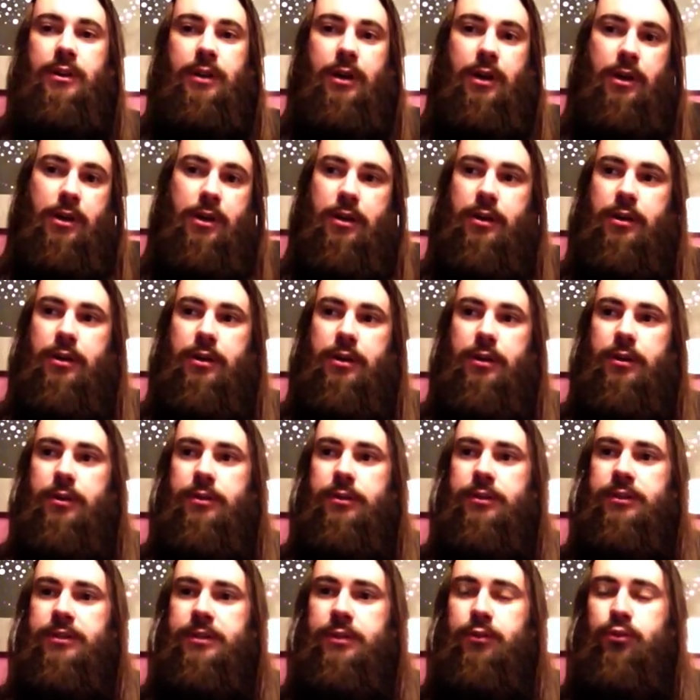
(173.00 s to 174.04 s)

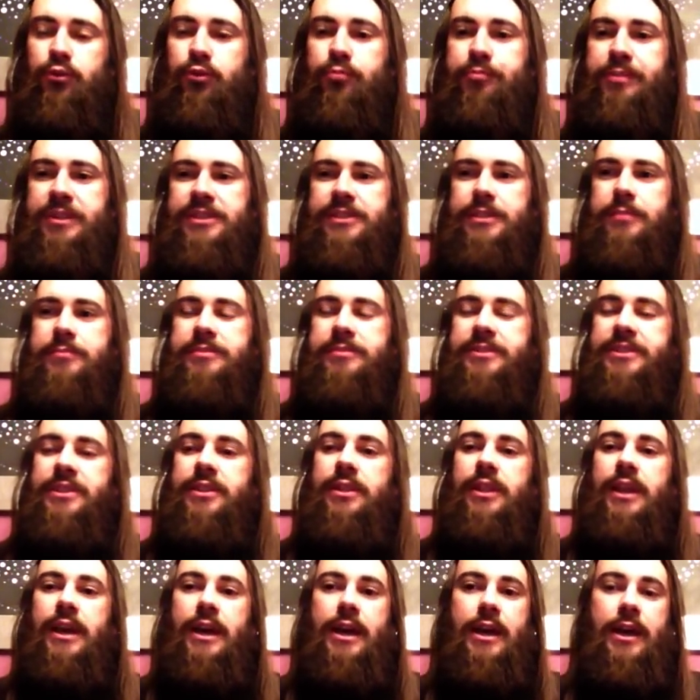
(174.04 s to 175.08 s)
It will be something
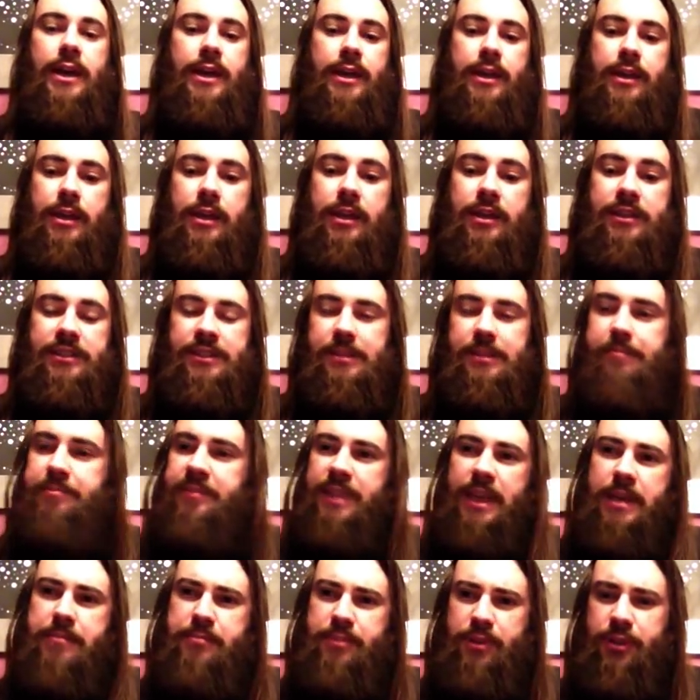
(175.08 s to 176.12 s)
like
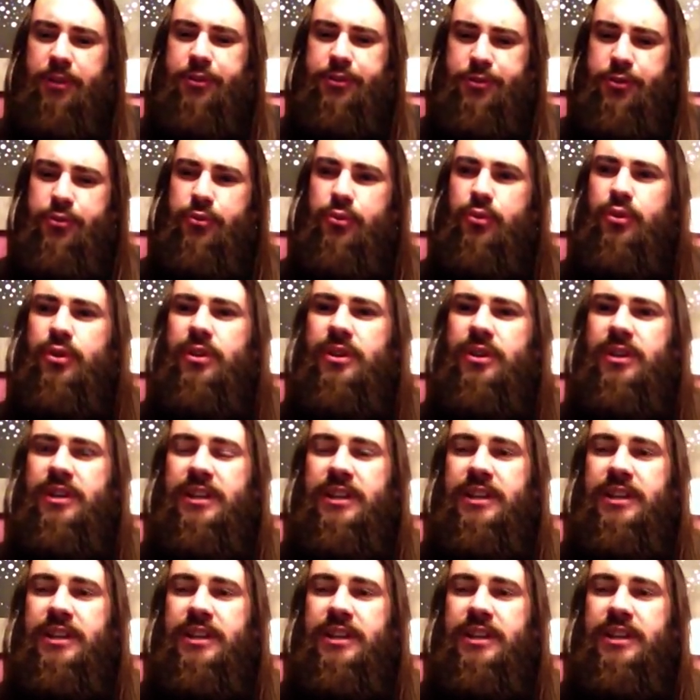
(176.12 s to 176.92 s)
September too.